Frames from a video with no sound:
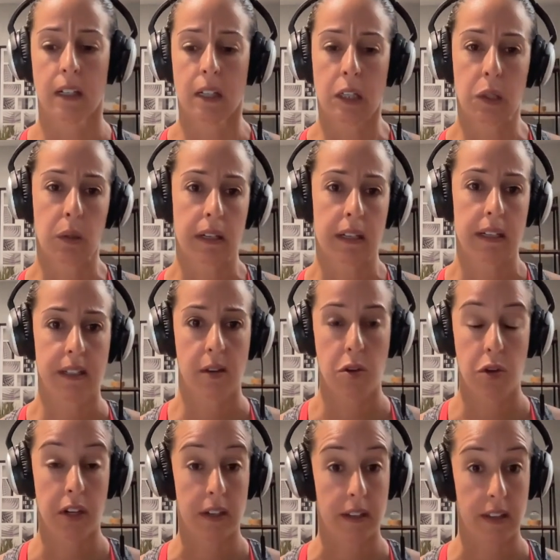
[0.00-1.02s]
So I guess then you
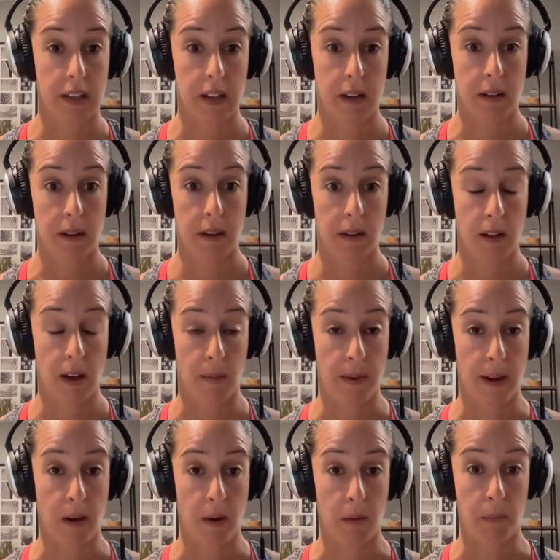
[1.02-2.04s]
can think
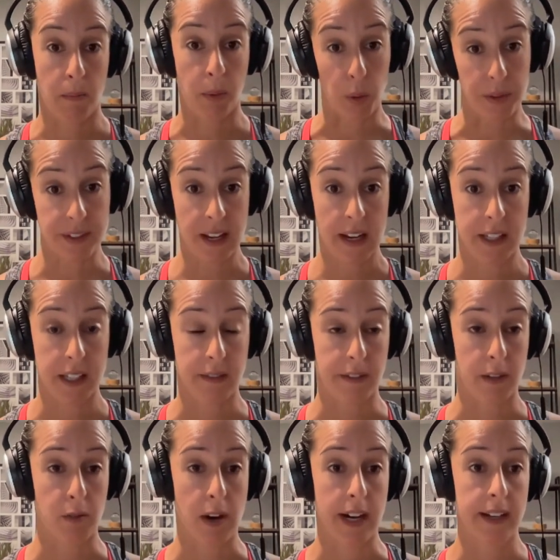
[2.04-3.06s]
about both sides of
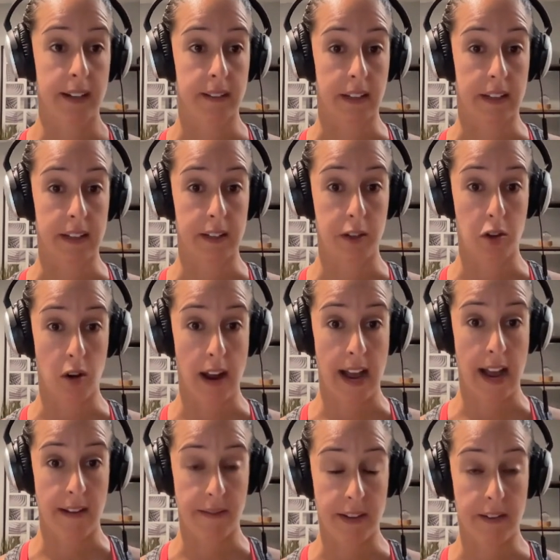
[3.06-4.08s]
it, right? Like you're
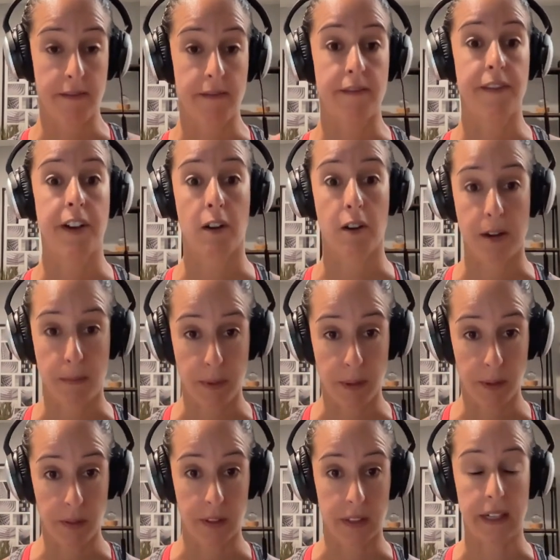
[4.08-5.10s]
having
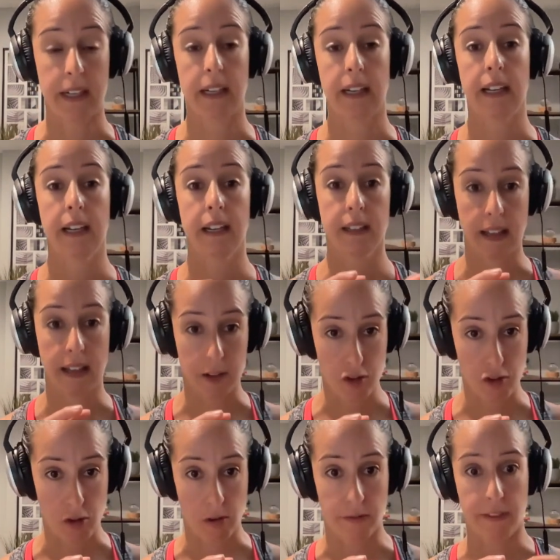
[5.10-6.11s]
variability in that
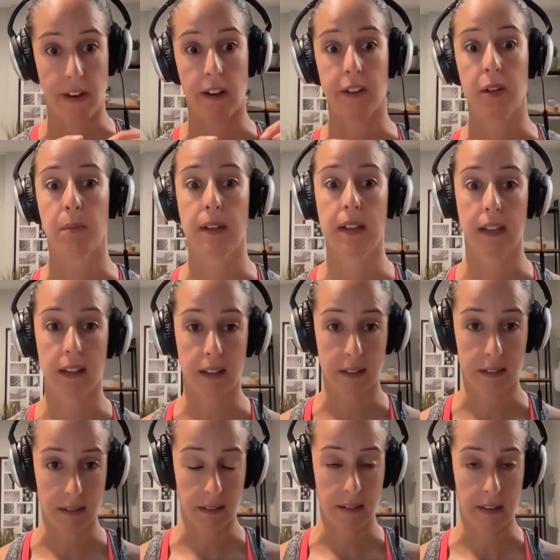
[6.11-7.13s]
stroke volume,
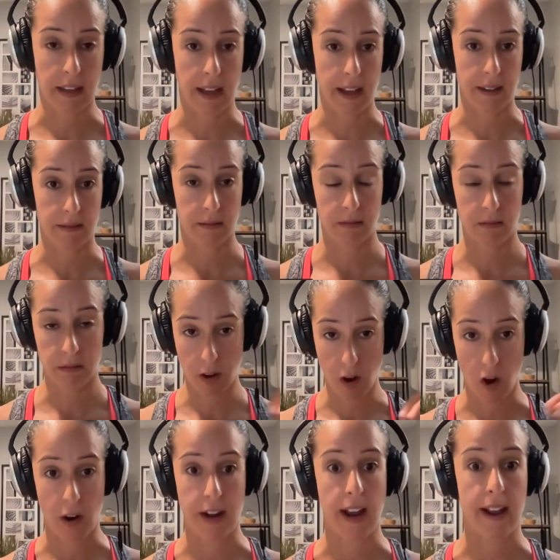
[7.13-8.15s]
in that
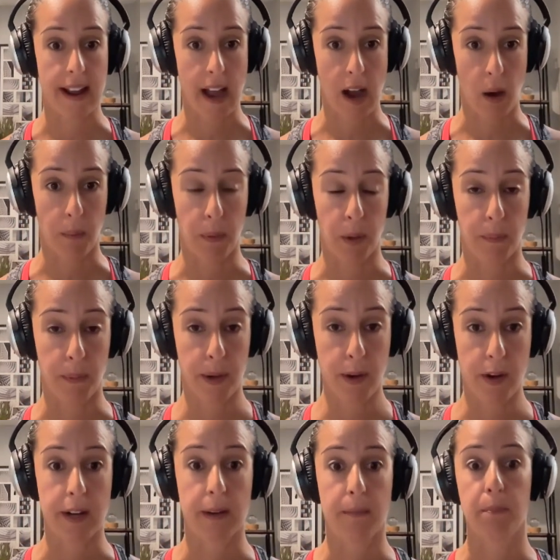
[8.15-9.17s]
cardiac output
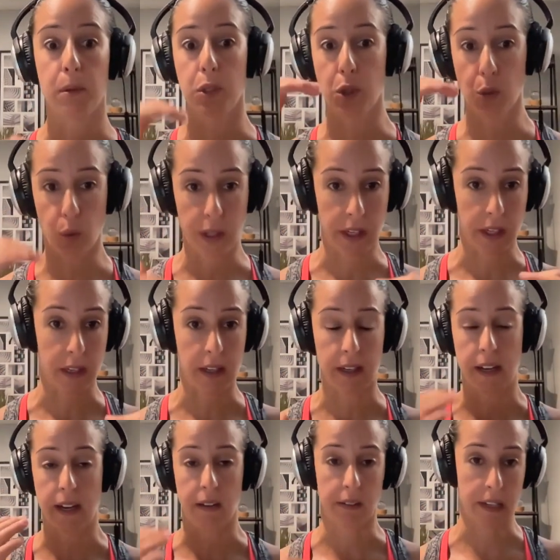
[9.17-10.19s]
period between
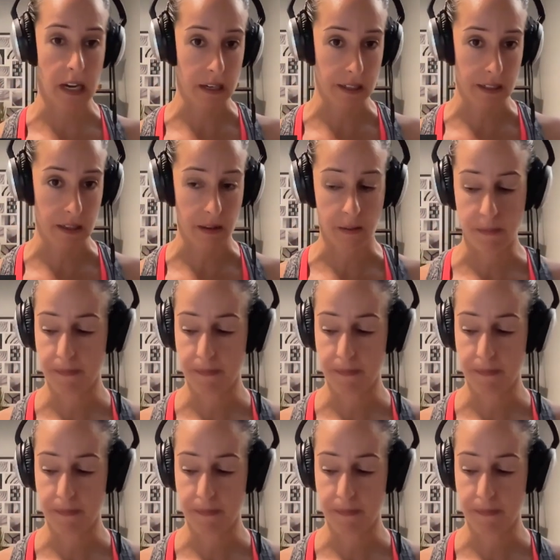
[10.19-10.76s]
inhale and exhale.